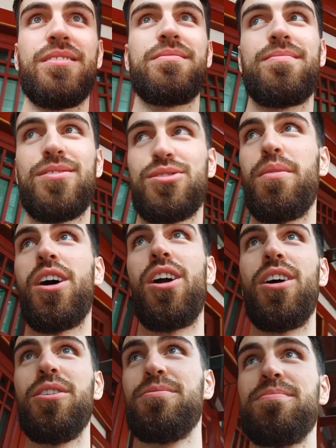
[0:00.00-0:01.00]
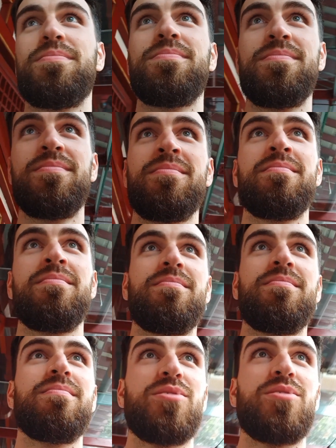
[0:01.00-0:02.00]
tomorrow.
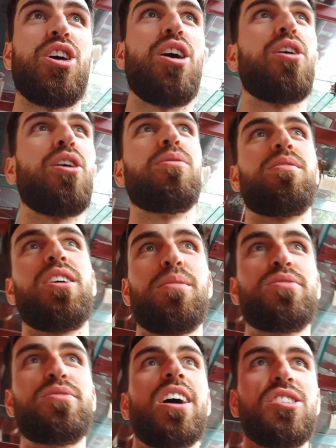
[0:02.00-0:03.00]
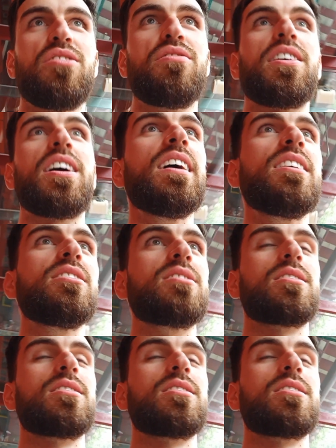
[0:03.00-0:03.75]
So the objective is